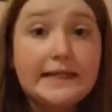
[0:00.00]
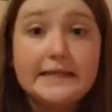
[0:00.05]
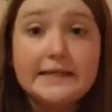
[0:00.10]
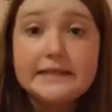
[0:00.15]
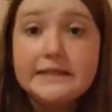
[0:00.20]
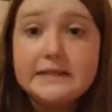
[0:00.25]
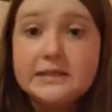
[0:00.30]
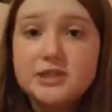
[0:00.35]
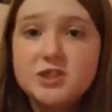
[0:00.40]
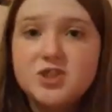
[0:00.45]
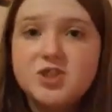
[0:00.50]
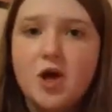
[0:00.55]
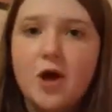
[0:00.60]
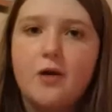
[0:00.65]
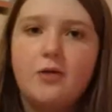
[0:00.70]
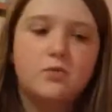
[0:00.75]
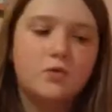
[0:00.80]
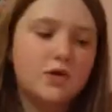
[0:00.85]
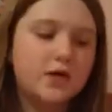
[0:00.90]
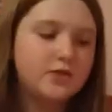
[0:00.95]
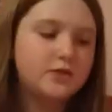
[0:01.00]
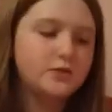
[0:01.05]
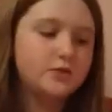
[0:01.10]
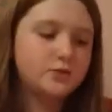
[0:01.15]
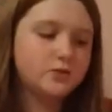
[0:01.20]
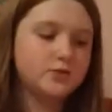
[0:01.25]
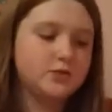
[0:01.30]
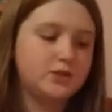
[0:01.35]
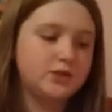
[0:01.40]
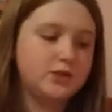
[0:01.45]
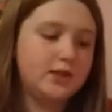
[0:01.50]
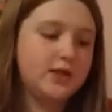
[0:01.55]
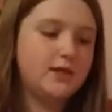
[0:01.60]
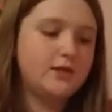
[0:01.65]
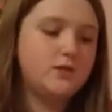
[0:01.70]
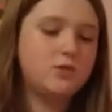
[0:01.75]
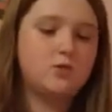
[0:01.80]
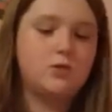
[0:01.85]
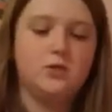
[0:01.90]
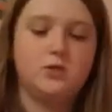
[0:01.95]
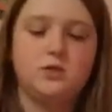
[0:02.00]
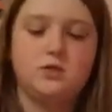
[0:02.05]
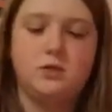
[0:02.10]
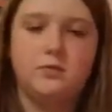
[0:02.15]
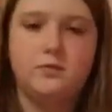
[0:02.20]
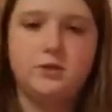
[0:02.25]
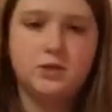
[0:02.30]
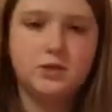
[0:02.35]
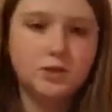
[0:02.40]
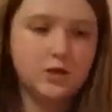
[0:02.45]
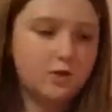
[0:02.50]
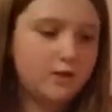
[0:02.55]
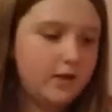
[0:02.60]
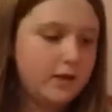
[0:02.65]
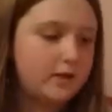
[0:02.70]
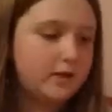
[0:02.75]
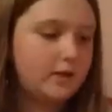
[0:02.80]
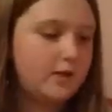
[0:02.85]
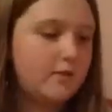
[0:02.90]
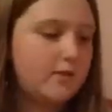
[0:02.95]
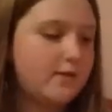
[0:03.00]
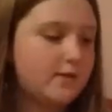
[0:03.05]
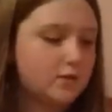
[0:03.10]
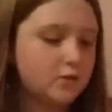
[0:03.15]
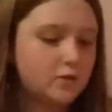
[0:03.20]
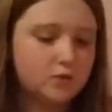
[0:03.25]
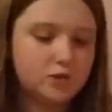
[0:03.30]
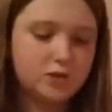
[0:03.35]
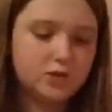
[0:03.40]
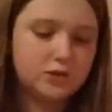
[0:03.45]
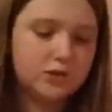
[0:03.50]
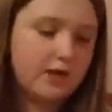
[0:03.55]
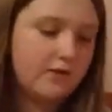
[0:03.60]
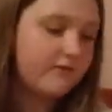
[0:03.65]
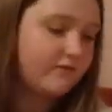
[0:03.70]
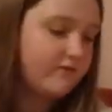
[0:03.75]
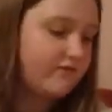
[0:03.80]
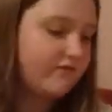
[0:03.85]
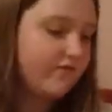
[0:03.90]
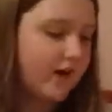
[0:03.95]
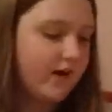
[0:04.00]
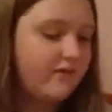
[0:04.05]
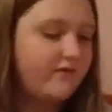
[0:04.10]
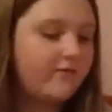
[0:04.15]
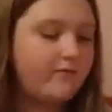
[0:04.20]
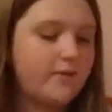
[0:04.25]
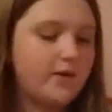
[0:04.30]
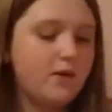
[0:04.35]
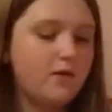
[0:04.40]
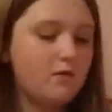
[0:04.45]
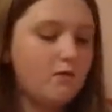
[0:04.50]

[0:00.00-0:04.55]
So we're gonna do Squishy King Squirt. So let me just go ahead and get my squishies out in front of me.